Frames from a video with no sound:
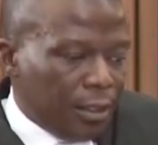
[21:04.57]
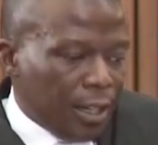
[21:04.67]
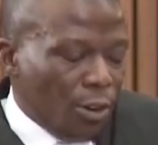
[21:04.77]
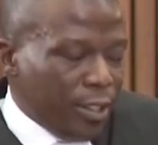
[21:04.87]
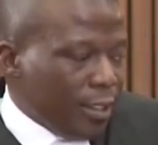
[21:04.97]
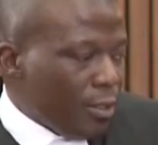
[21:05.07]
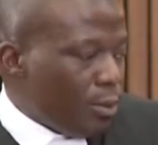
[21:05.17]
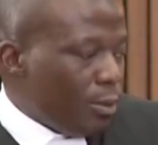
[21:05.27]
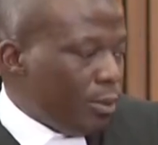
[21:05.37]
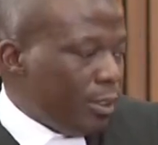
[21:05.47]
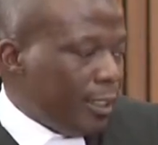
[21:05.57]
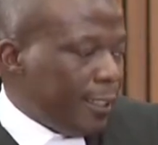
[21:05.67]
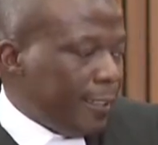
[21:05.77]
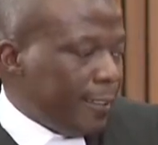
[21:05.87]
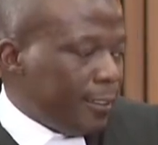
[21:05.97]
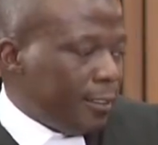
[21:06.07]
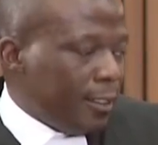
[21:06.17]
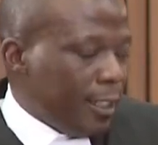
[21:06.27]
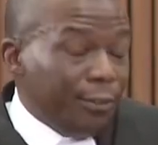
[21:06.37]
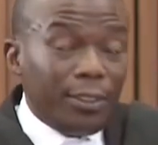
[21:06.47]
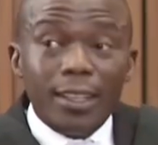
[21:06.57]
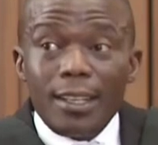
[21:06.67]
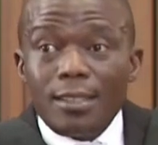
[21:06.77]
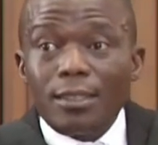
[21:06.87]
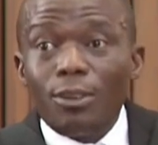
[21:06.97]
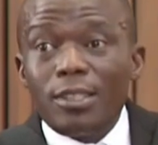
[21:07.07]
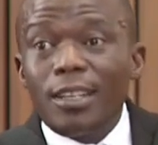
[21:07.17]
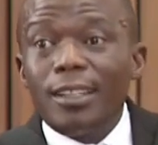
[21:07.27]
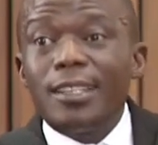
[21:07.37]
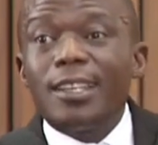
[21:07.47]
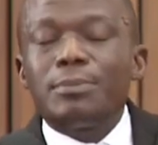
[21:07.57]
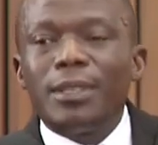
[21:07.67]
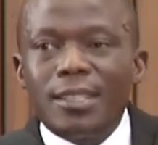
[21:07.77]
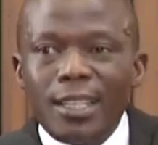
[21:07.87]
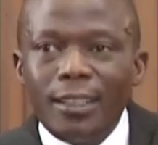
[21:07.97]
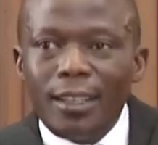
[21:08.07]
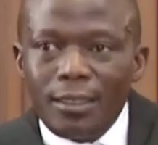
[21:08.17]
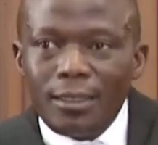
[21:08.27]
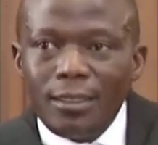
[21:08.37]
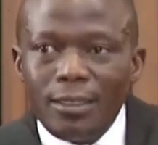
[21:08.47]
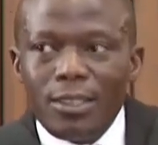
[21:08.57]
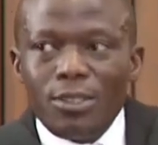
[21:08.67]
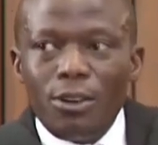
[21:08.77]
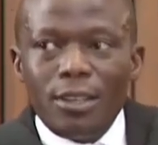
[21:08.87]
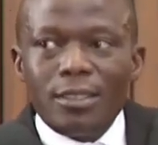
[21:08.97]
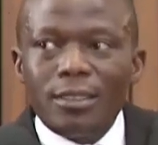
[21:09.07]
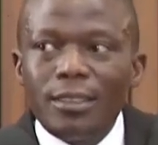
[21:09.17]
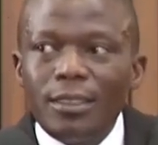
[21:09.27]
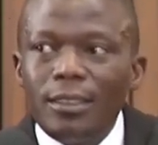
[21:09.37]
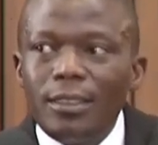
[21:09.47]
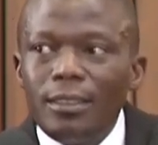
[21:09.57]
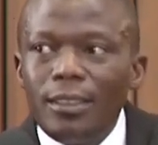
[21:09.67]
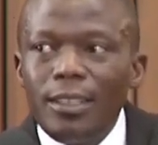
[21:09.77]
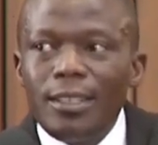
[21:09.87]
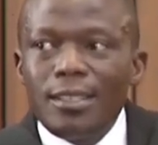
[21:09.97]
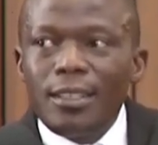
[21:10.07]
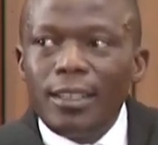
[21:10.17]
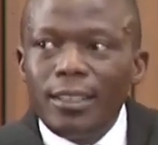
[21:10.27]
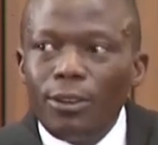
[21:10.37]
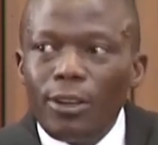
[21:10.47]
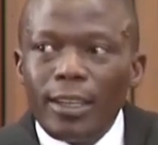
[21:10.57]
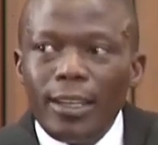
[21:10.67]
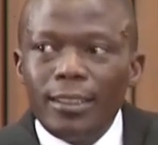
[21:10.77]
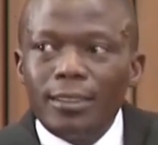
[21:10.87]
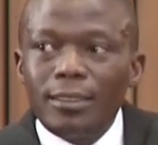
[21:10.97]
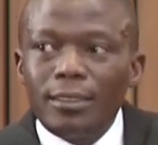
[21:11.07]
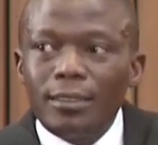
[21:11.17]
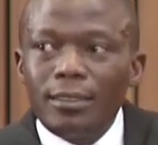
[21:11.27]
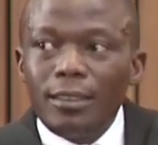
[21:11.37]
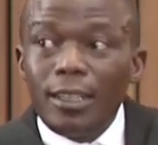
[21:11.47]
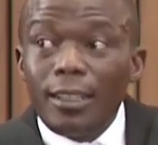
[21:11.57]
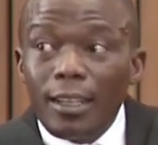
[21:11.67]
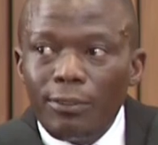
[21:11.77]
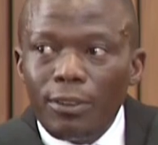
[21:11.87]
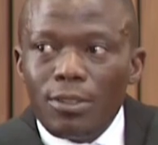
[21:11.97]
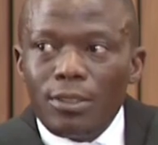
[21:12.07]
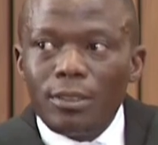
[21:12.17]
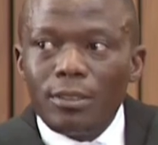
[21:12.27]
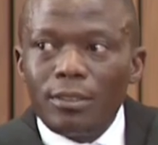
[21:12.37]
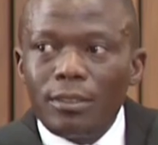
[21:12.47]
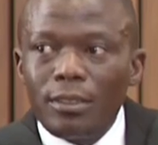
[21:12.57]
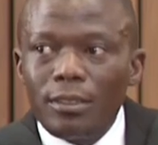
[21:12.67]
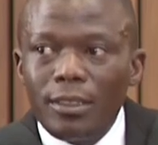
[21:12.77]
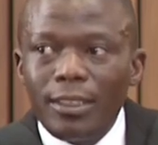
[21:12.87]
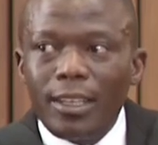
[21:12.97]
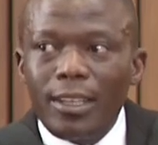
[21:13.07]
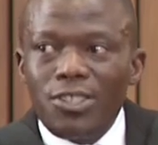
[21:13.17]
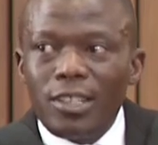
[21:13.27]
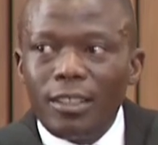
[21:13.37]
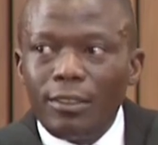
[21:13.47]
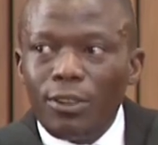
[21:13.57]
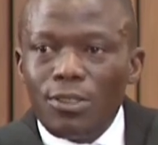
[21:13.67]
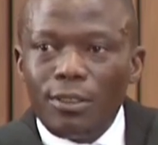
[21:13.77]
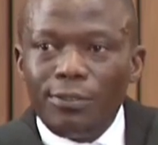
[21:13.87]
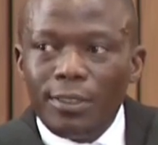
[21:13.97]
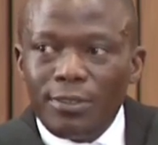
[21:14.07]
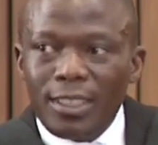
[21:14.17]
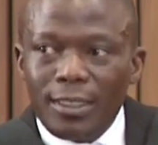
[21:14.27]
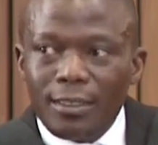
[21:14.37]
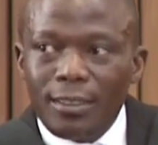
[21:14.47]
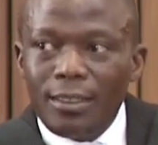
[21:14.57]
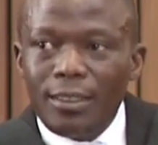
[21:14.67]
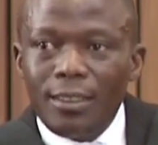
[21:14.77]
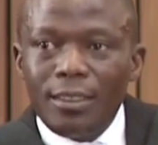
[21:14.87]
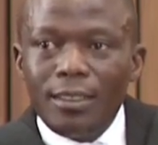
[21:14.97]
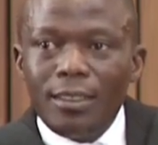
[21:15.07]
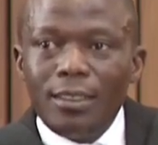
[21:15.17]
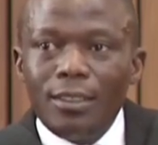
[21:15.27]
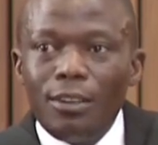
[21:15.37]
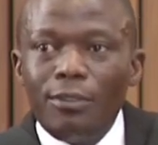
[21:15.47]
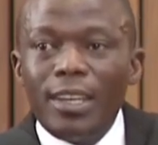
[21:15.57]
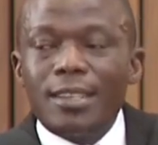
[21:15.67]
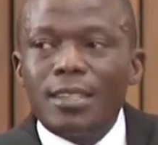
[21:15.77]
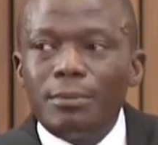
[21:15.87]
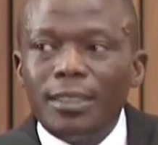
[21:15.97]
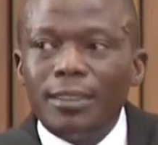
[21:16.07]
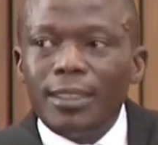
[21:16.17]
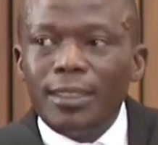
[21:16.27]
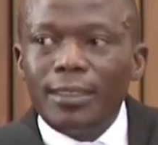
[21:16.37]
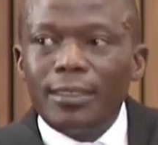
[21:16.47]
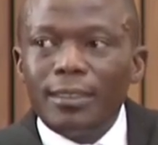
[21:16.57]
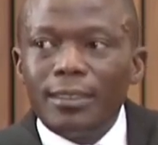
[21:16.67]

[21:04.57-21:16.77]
According to the evidence, Doctor, that has been tendered in this court, the incident occurred at that photo in the kitchen at photo 15. Of Exhibit D.